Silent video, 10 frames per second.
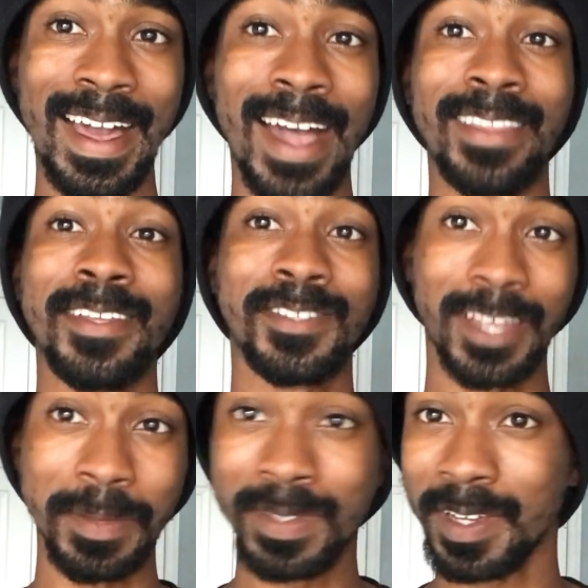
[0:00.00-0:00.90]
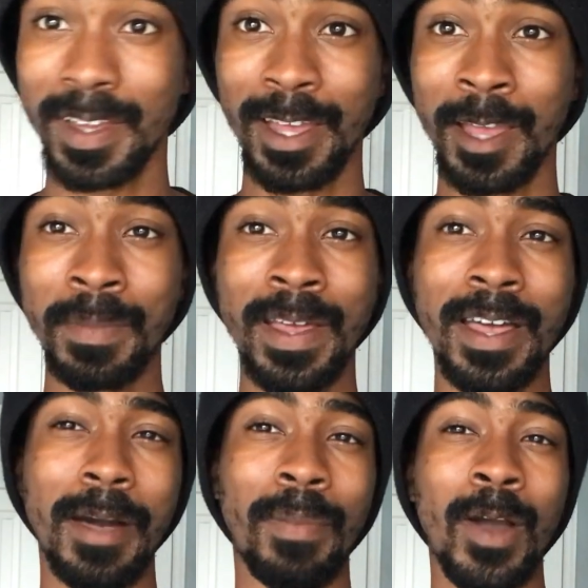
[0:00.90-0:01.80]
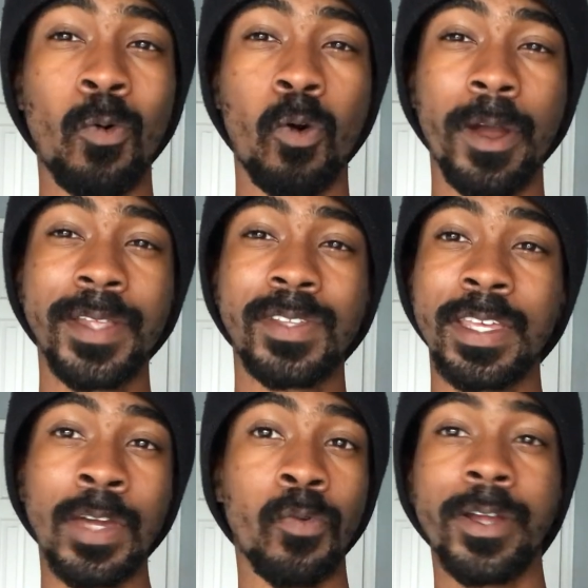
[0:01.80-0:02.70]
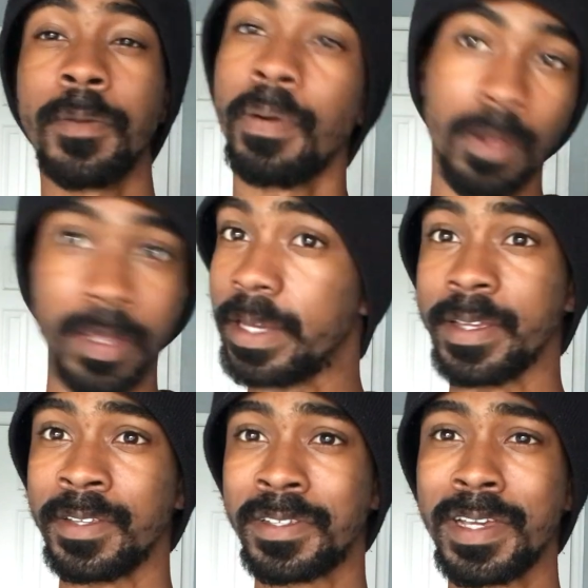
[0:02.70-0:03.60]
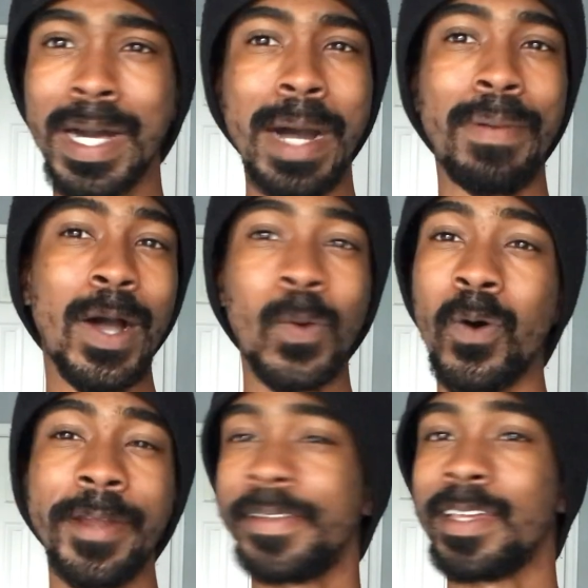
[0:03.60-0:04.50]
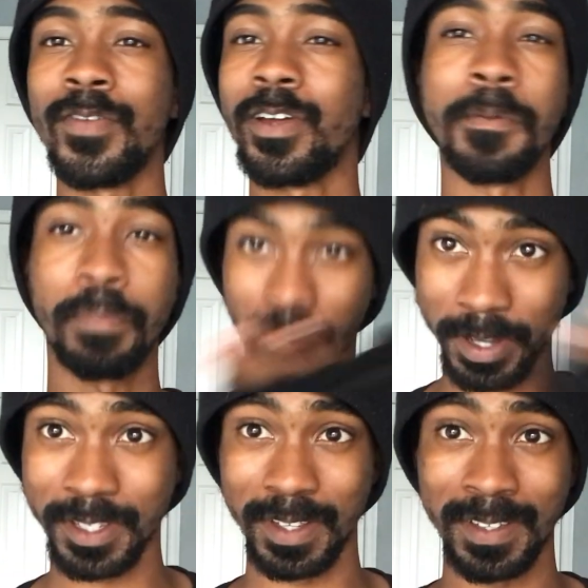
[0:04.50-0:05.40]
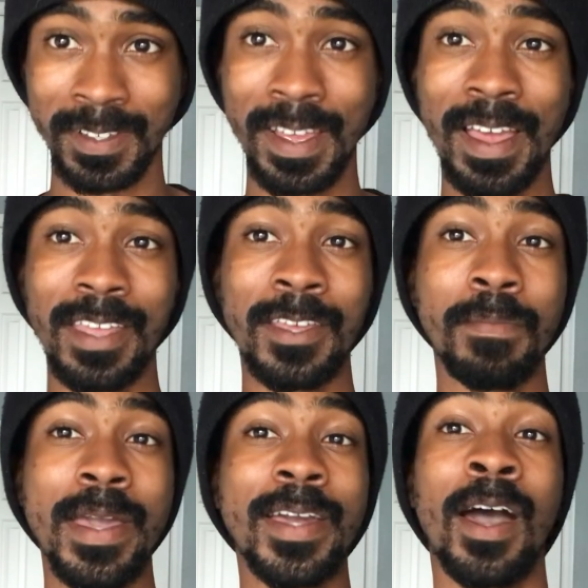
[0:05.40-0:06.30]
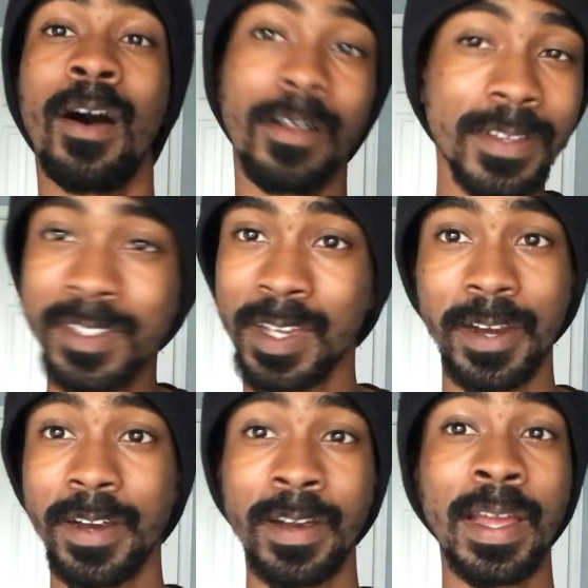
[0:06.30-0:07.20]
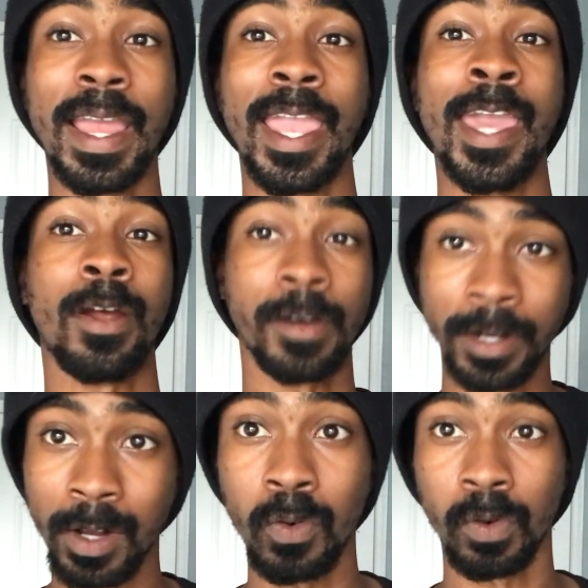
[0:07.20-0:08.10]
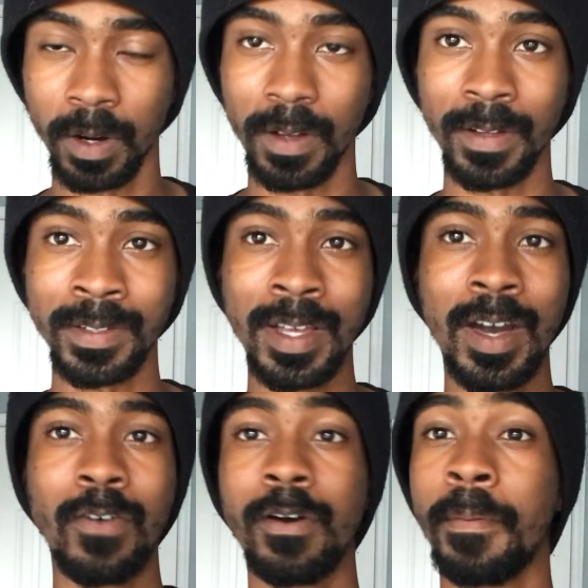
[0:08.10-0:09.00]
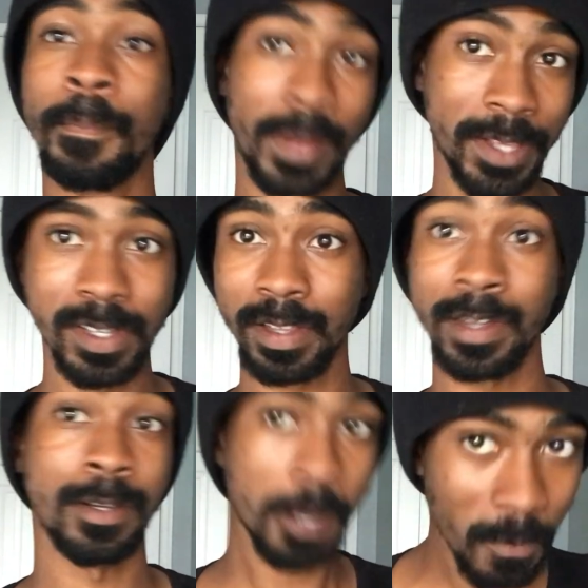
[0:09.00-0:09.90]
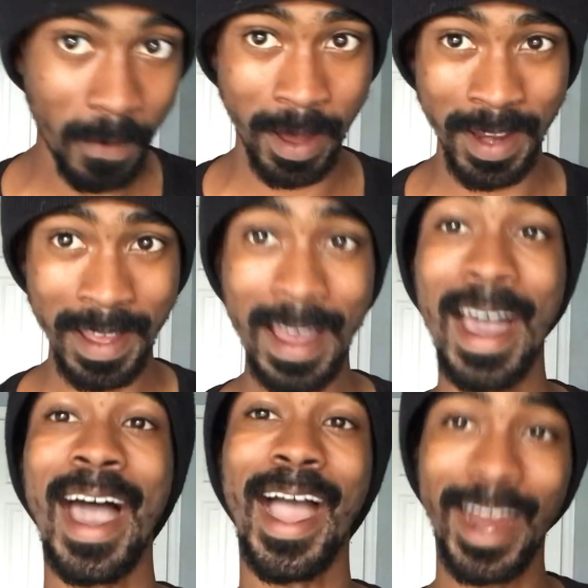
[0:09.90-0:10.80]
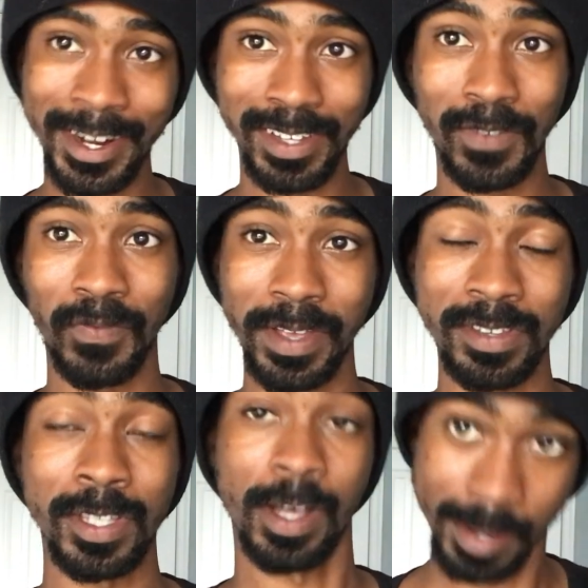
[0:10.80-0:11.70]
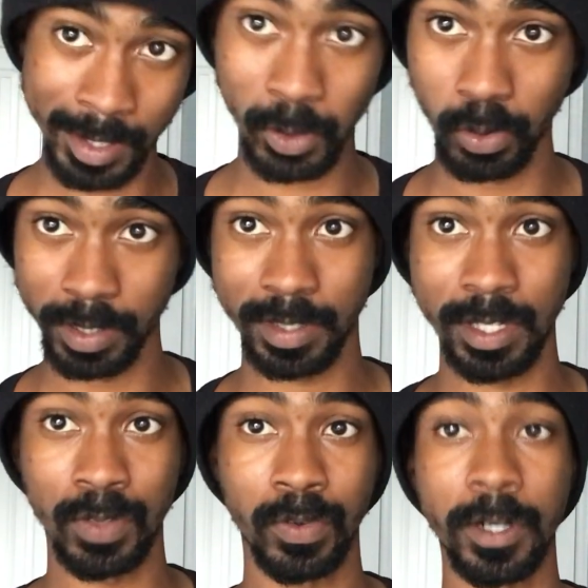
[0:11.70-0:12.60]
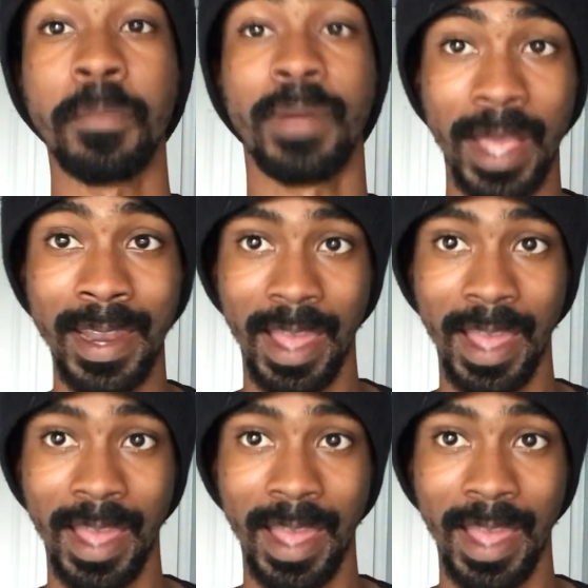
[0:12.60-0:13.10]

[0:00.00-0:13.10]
At the same time, by wanting to get rid of police, by wanting to get rid of prisons, you make a whole entire Antarctica world where basically no one actually faces consequences for their bad